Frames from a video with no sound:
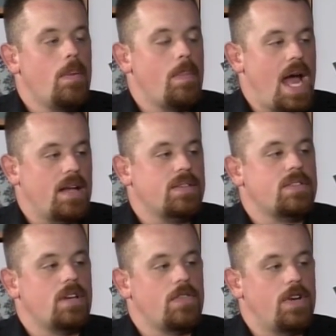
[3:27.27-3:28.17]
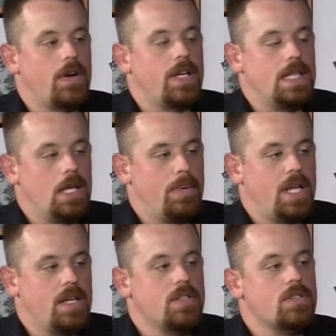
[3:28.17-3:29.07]
Masks are very
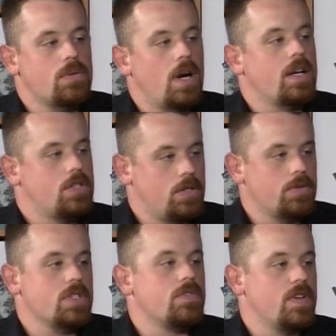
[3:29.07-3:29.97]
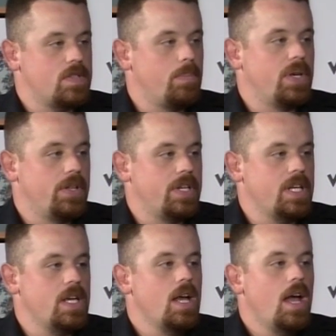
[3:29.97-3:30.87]
limiting to our children's
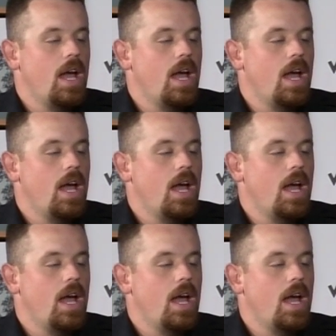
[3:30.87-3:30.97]
visibility,